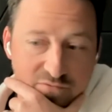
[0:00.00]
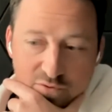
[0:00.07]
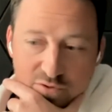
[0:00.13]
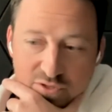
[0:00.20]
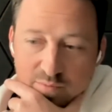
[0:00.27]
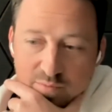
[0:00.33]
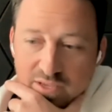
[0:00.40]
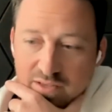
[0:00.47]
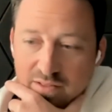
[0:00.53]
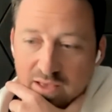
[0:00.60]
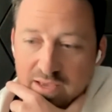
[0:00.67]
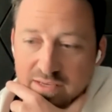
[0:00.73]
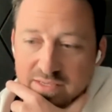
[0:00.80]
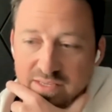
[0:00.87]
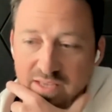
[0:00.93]
for something
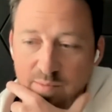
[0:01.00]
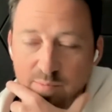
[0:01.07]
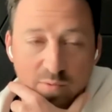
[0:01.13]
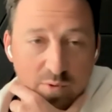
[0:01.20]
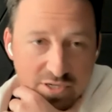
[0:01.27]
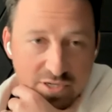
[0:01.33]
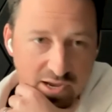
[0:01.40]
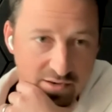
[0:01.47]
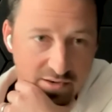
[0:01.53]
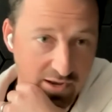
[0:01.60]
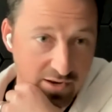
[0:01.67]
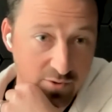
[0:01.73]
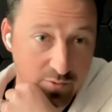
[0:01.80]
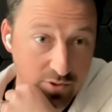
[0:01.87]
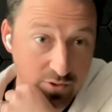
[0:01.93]
like StepN, which I
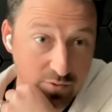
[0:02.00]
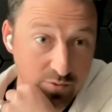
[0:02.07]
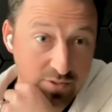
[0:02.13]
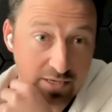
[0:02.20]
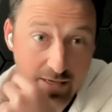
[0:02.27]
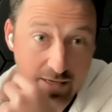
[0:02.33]
don't use it.